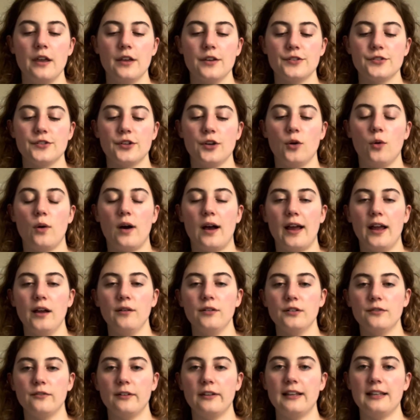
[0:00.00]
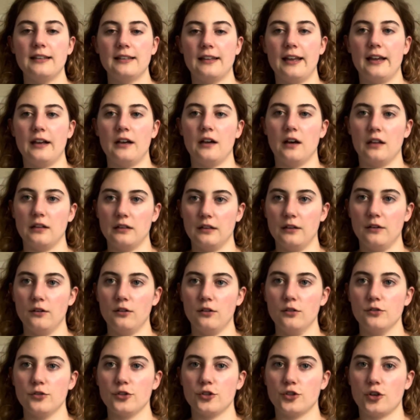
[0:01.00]
So I would really like a
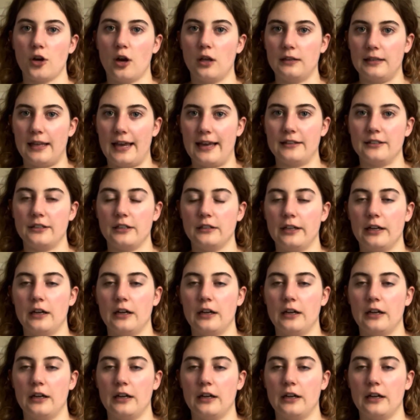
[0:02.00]
little shawlette,